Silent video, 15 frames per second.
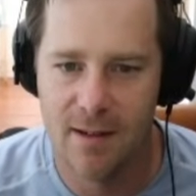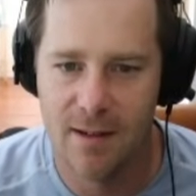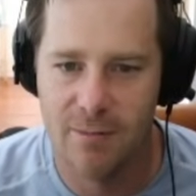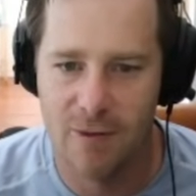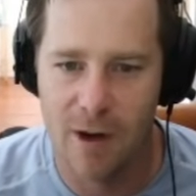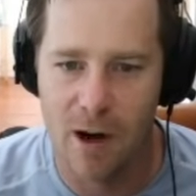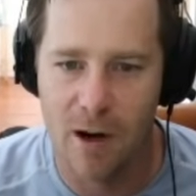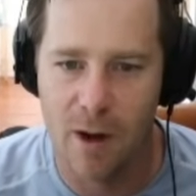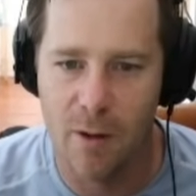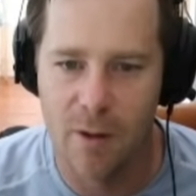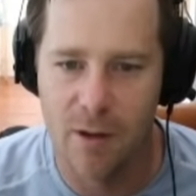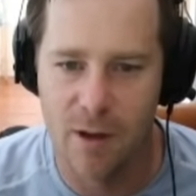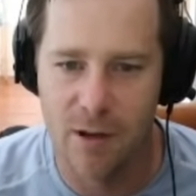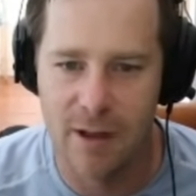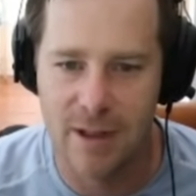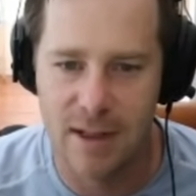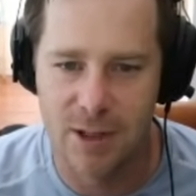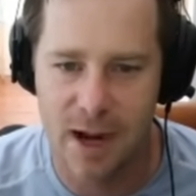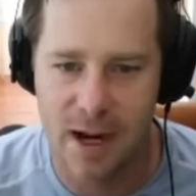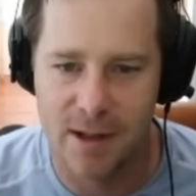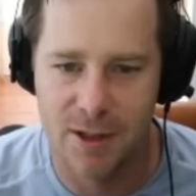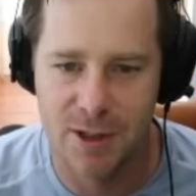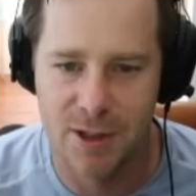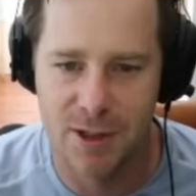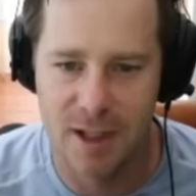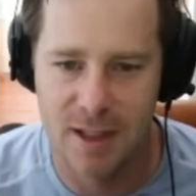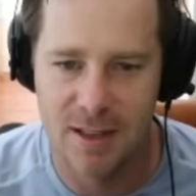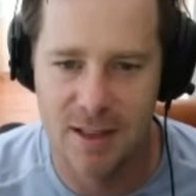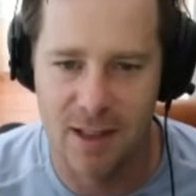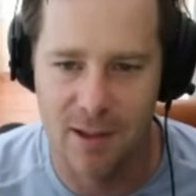We are overloading this tractor
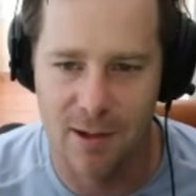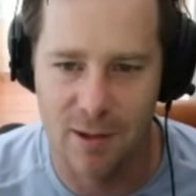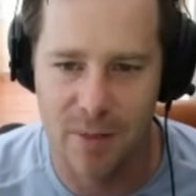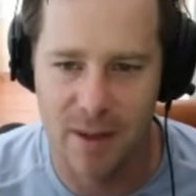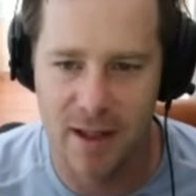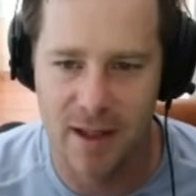just a little bit.